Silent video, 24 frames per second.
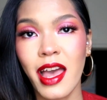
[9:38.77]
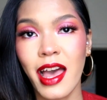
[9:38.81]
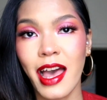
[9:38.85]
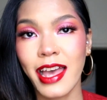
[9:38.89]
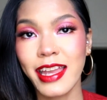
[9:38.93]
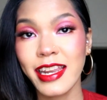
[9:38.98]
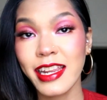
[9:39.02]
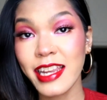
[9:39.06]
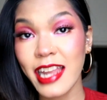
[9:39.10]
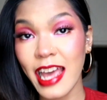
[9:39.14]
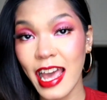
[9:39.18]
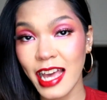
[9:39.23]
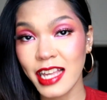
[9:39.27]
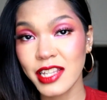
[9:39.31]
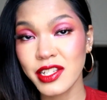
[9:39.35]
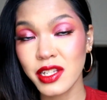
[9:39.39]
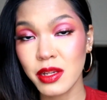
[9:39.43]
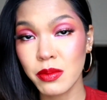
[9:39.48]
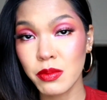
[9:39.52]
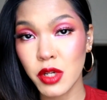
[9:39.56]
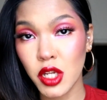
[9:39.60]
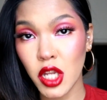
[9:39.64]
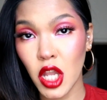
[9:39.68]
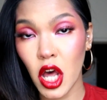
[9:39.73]
I did add
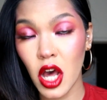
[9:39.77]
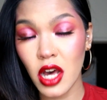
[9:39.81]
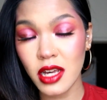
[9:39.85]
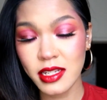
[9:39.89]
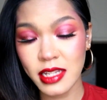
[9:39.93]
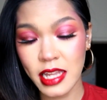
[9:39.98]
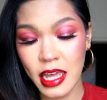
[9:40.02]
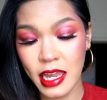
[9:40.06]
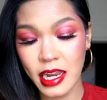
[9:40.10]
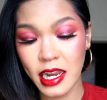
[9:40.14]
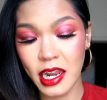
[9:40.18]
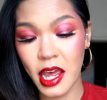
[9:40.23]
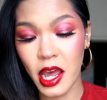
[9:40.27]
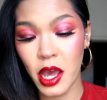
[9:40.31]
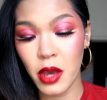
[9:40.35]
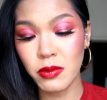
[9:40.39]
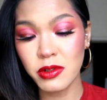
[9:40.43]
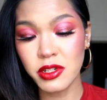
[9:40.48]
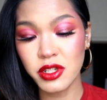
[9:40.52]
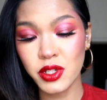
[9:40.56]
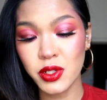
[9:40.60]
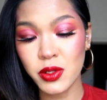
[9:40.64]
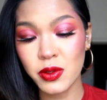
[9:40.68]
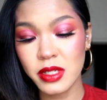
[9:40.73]
some gloss, and I
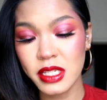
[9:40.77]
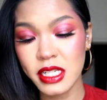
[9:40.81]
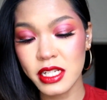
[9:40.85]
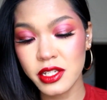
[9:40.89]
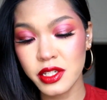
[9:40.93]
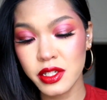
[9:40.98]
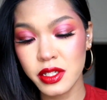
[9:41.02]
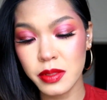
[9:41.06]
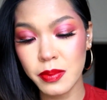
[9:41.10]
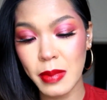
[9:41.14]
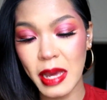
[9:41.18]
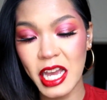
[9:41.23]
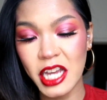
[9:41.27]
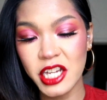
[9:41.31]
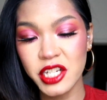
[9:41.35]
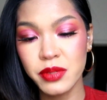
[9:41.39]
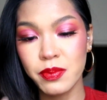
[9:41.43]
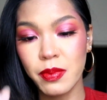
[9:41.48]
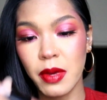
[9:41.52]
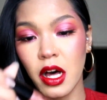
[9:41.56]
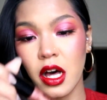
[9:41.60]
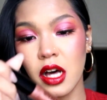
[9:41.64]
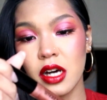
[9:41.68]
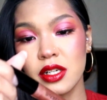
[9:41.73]
was using
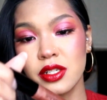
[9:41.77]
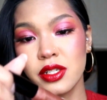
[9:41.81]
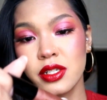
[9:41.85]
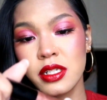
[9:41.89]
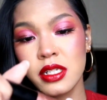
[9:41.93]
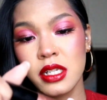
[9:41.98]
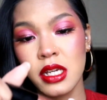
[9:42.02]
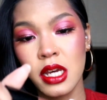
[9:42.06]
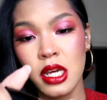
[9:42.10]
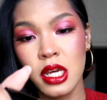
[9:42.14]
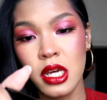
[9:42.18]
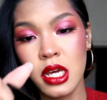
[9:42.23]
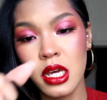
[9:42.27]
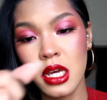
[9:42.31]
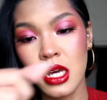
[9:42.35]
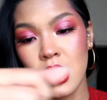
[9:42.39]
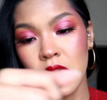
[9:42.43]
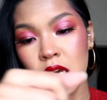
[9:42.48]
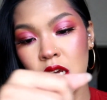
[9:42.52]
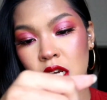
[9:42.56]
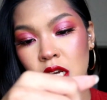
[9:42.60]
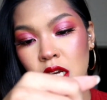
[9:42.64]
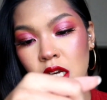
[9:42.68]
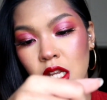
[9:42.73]
Smashbox
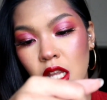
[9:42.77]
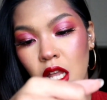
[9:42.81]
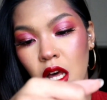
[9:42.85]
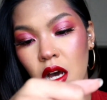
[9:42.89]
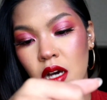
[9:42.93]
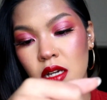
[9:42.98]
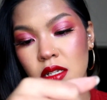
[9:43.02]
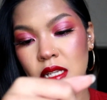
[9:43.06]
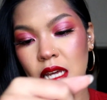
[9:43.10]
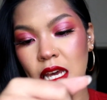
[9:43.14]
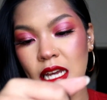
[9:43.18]
Gloss